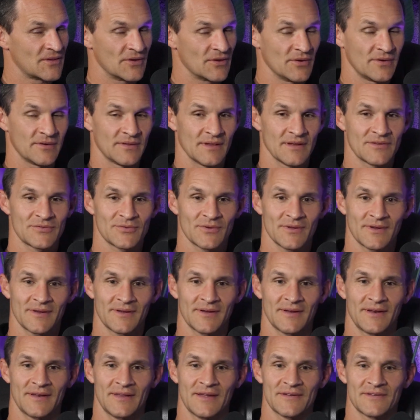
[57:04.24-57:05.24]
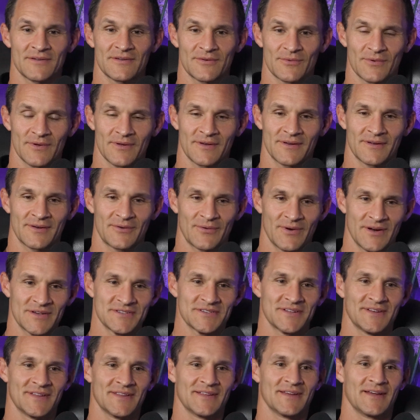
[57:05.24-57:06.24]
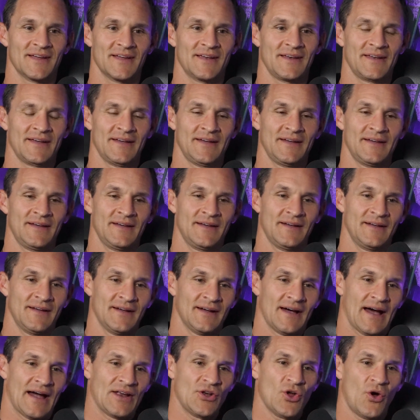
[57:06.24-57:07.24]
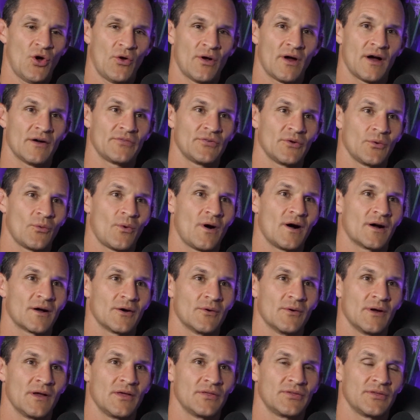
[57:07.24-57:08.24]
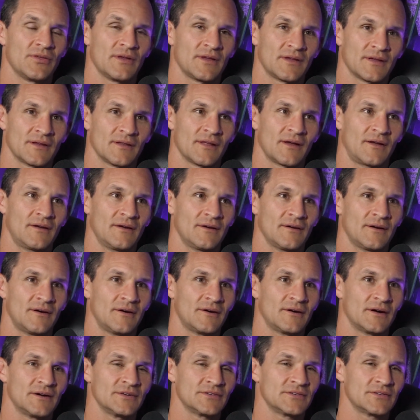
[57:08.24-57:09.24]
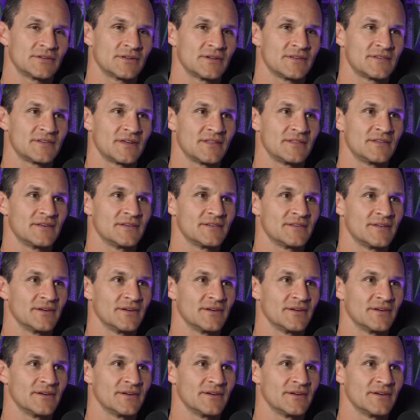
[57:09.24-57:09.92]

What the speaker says: Dude, that's really good. That's a really good question at the end. I don't often walk away thinking like, oh, I should have said this